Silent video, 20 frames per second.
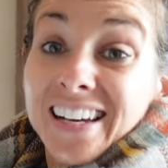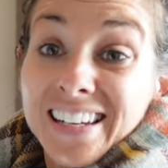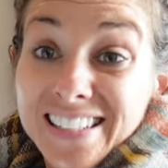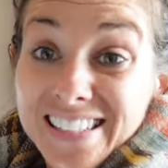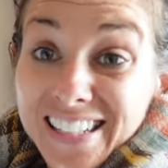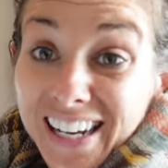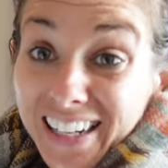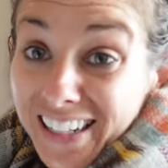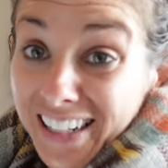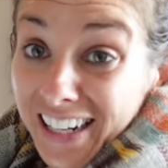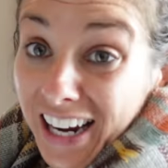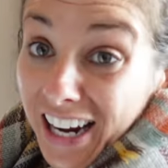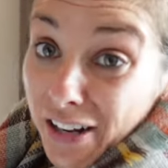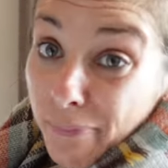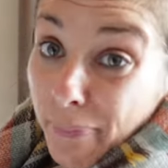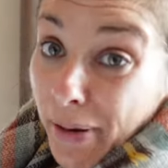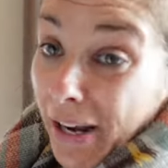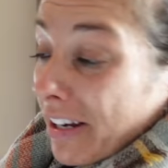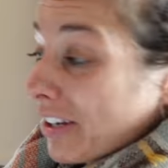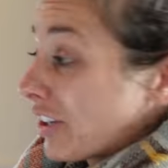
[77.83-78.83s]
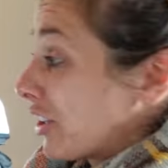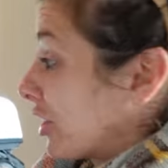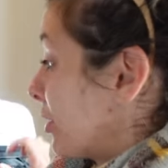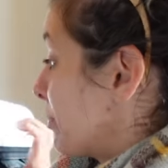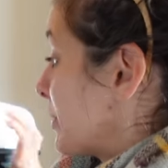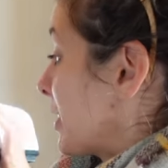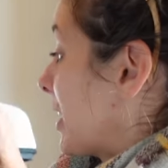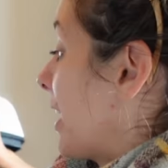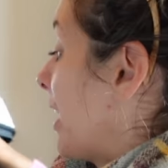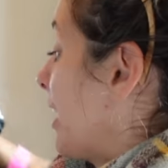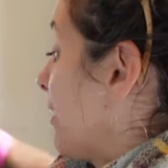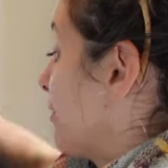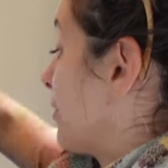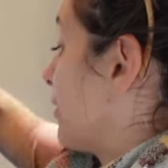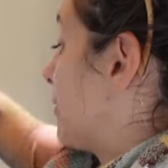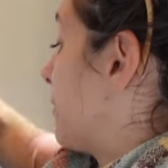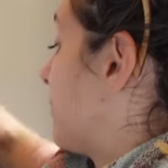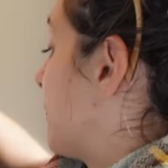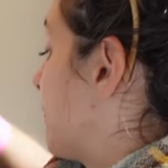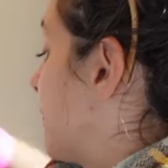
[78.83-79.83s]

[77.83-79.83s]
Second kind of packing cubes I have